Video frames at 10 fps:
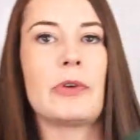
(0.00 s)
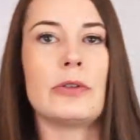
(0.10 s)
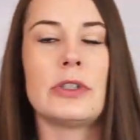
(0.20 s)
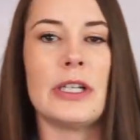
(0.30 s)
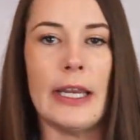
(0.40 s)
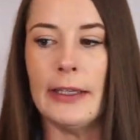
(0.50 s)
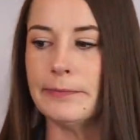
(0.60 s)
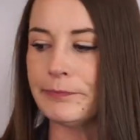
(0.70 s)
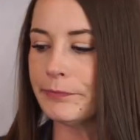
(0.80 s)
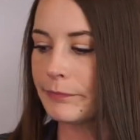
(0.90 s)
throat today.
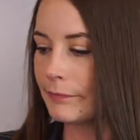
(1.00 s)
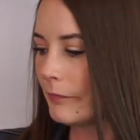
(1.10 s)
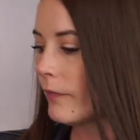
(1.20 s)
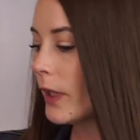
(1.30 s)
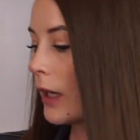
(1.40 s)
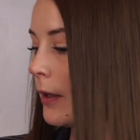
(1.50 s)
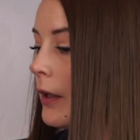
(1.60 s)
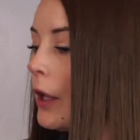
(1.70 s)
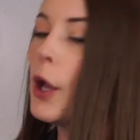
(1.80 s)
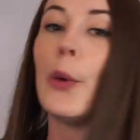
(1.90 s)

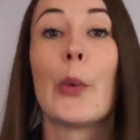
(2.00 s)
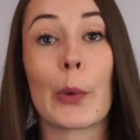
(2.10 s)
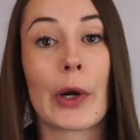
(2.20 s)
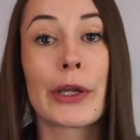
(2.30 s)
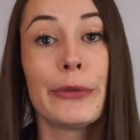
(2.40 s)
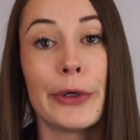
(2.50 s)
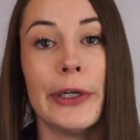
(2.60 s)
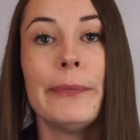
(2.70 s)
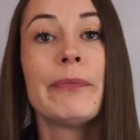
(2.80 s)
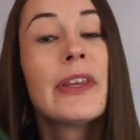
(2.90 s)
We're working through
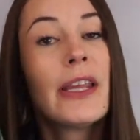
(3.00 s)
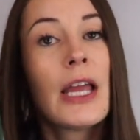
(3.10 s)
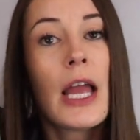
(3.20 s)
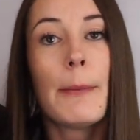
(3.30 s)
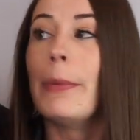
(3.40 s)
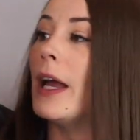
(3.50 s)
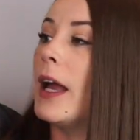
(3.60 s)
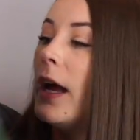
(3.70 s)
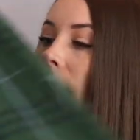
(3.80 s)
it. But